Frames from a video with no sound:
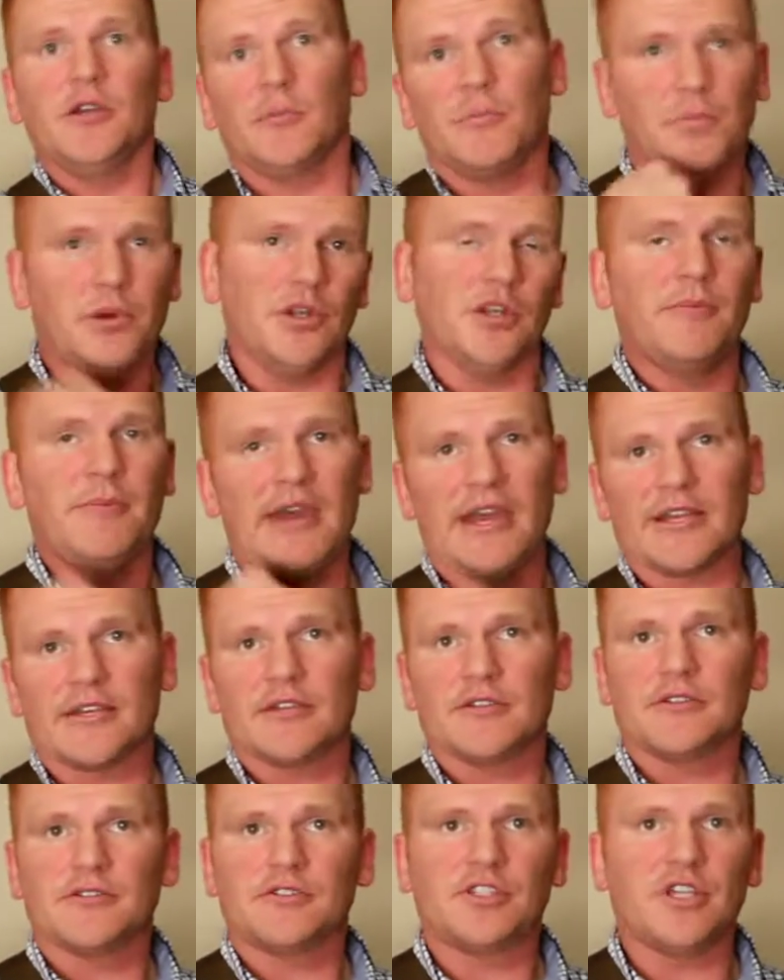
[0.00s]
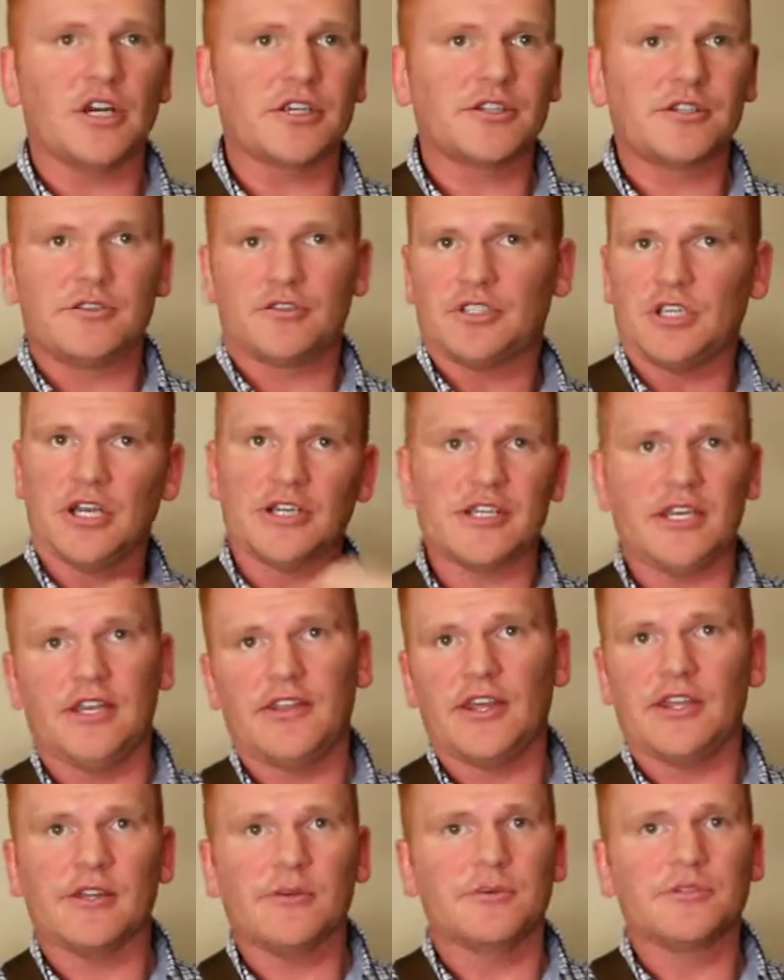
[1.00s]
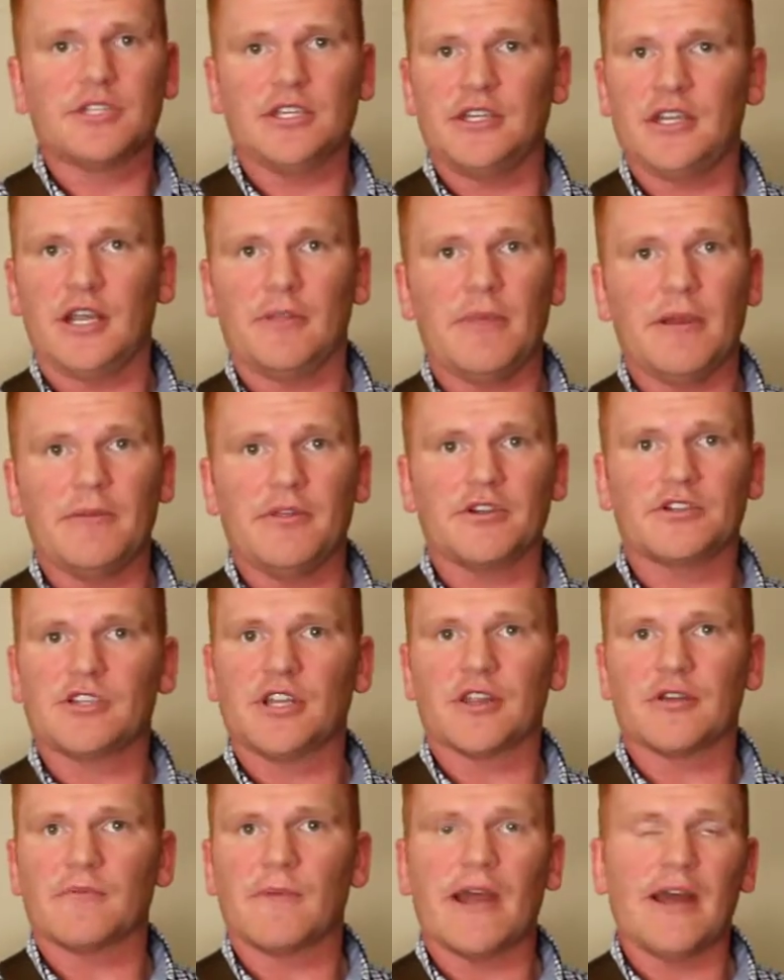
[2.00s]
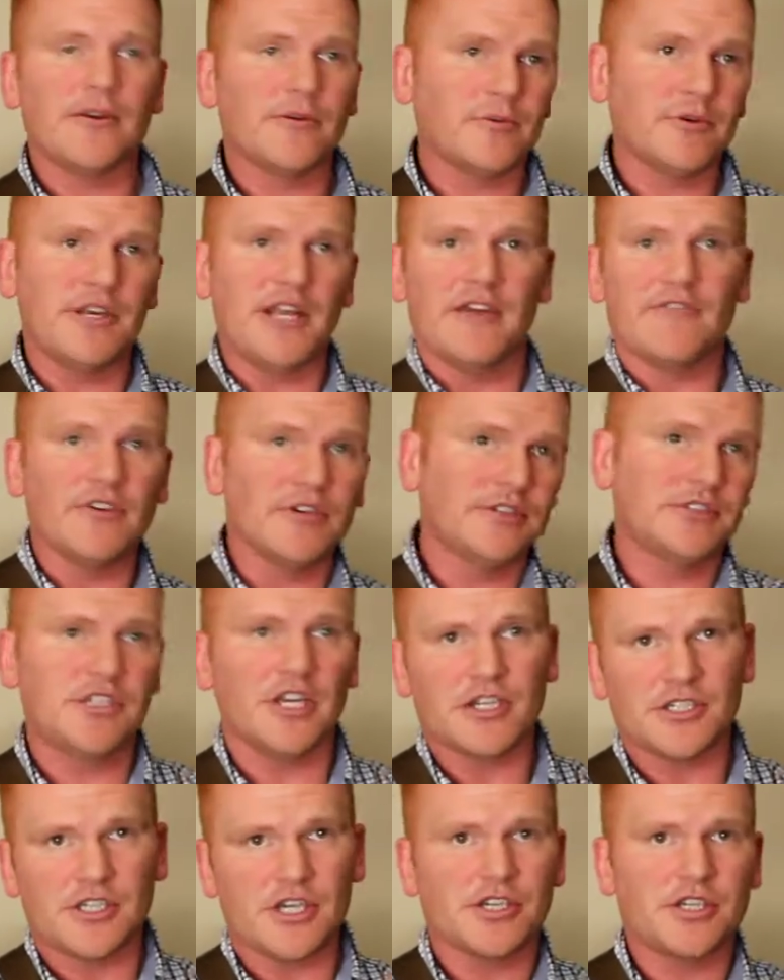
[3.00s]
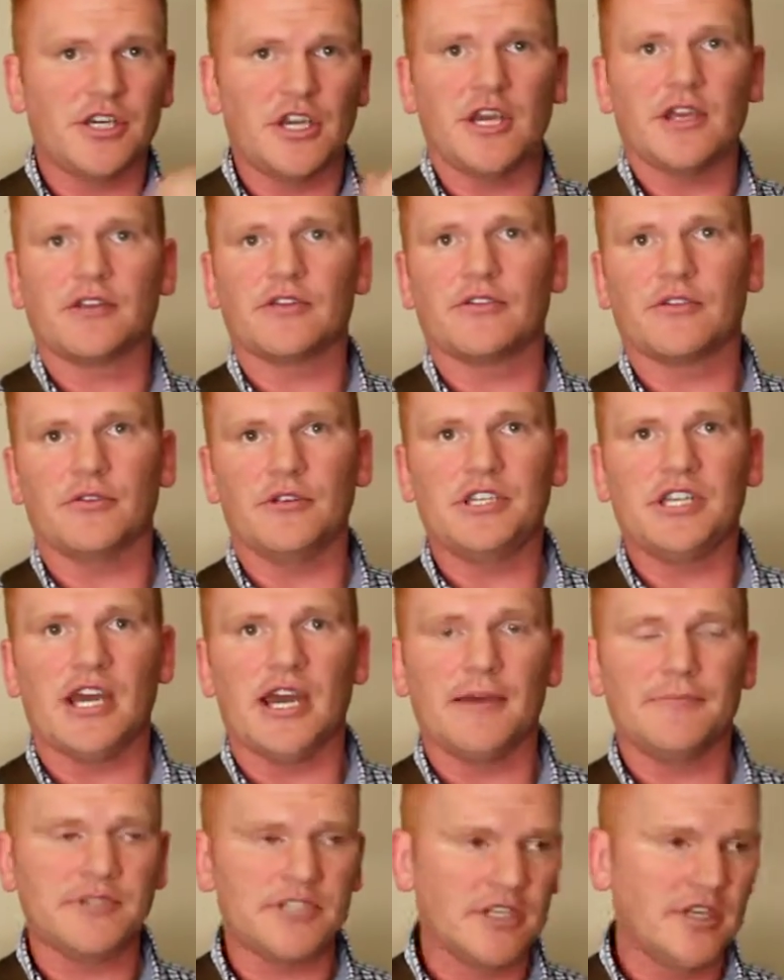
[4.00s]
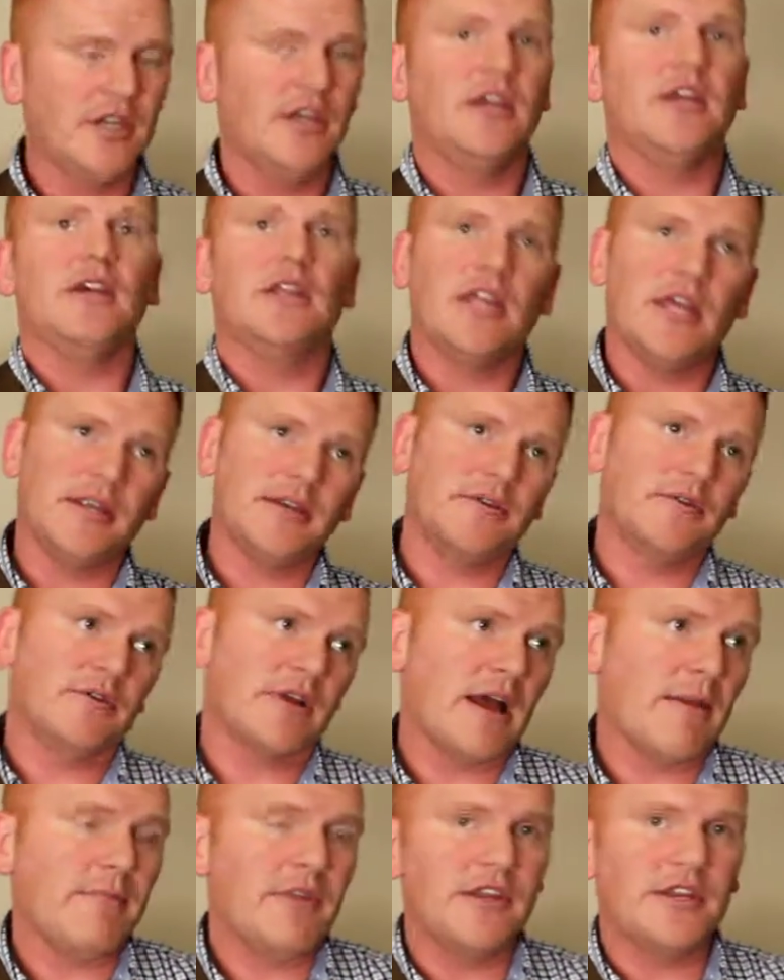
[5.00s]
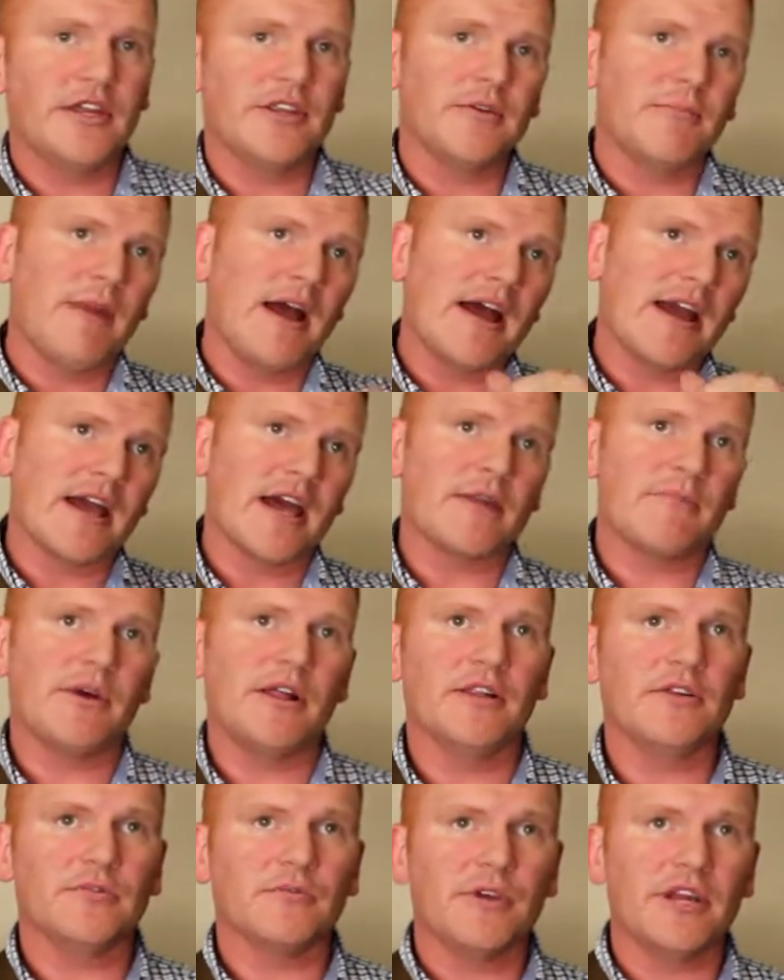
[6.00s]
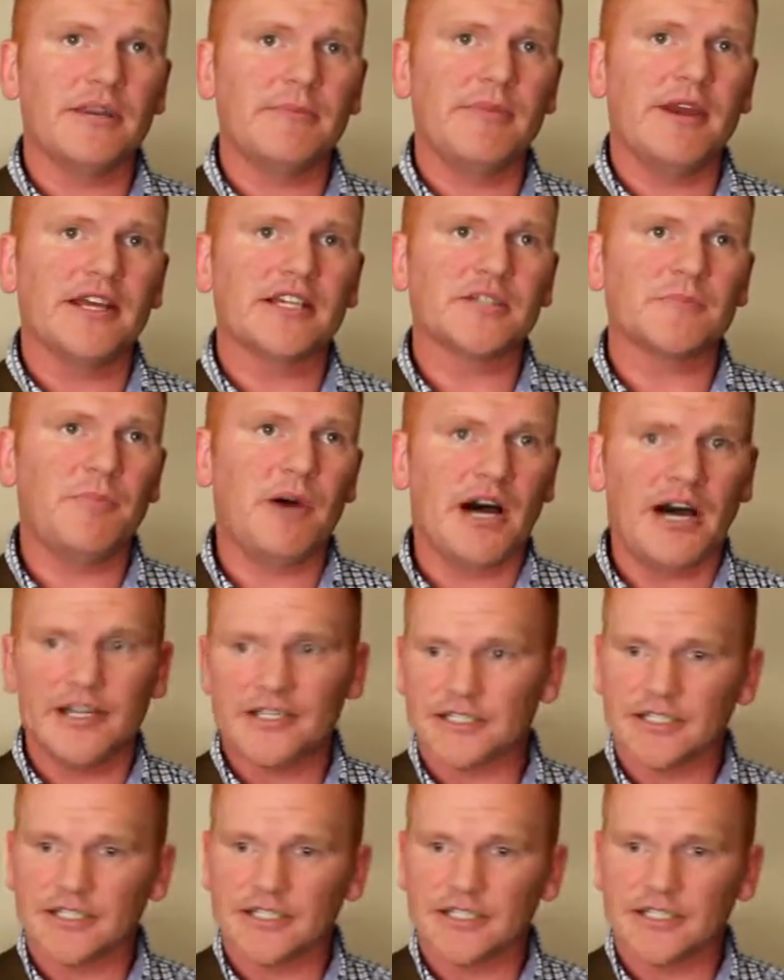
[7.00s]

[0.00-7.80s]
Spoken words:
pull it back, shucked anything that was in there, maybe there's another round or whatever, shuck 3 times, then got me another mag out of my little ready mag spot,